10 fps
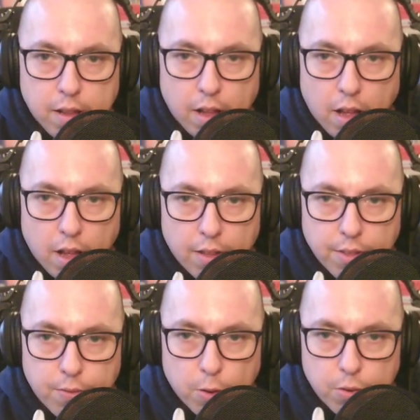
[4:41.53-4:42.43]
uh,
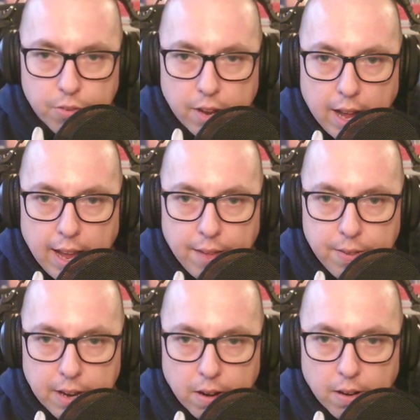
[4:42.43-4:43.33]
the folders that I have
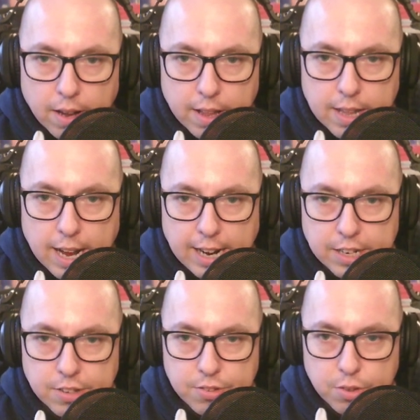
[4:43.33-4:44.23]
here, and then I
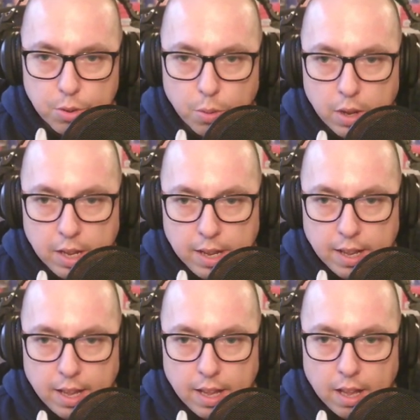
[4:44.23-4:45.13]
could just do
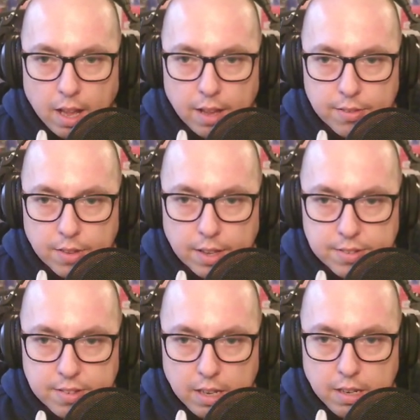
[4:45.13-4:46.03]
uh, a
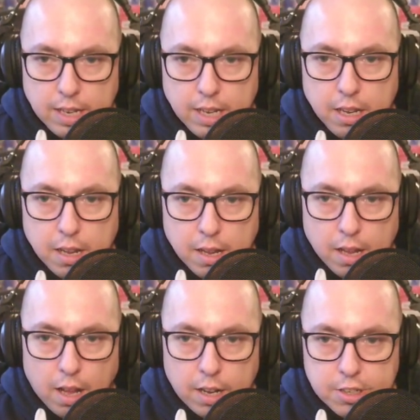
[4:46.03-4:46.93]
C D,
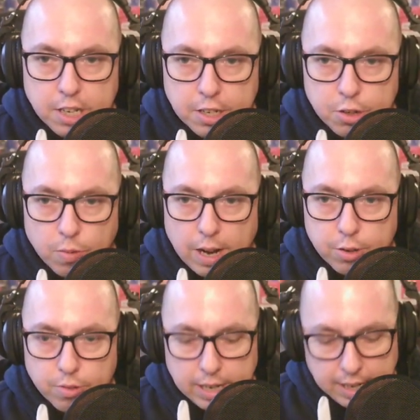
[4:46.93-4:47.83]
uh, change
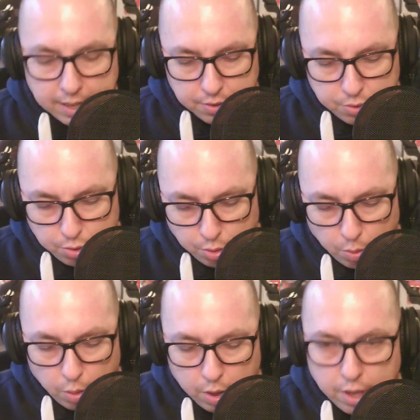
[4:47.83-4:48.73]
directory
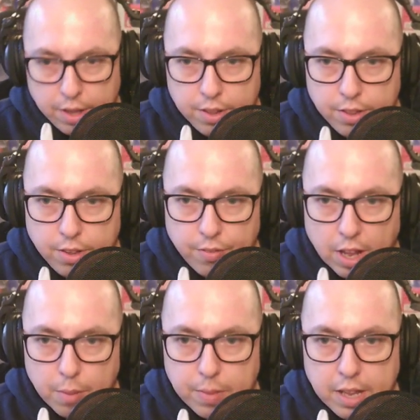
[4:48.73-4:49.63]
into
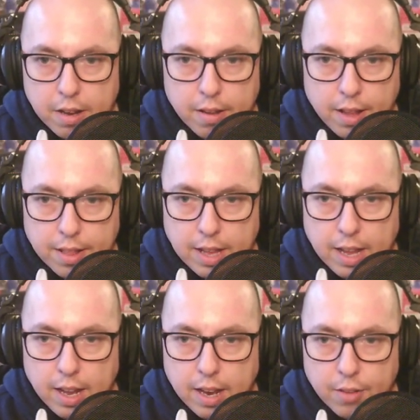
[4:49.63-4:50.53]
development, and
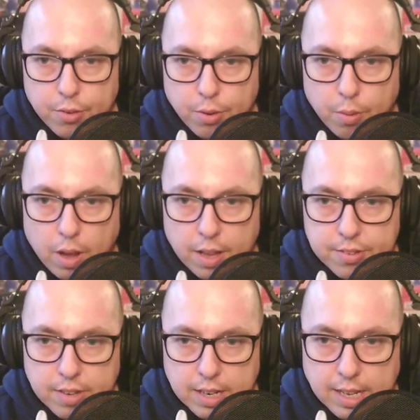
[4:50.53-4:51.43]
then I'll do uh,
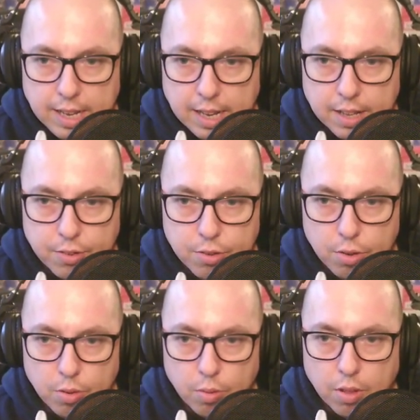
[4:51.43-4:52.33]
C D
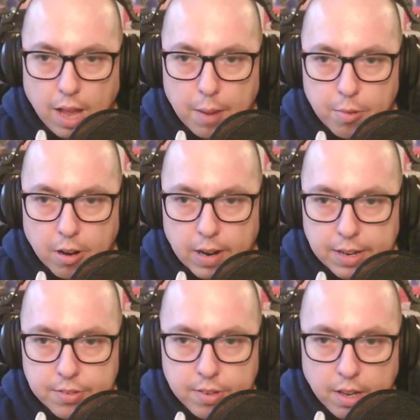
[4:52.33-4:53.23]
into
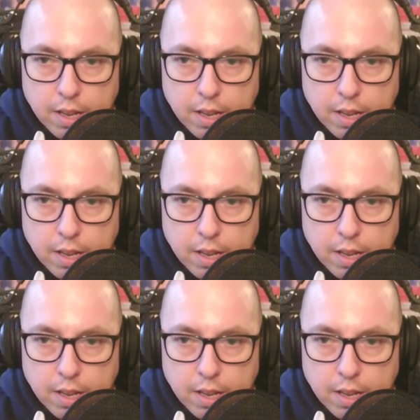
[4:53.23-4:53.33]
libraries,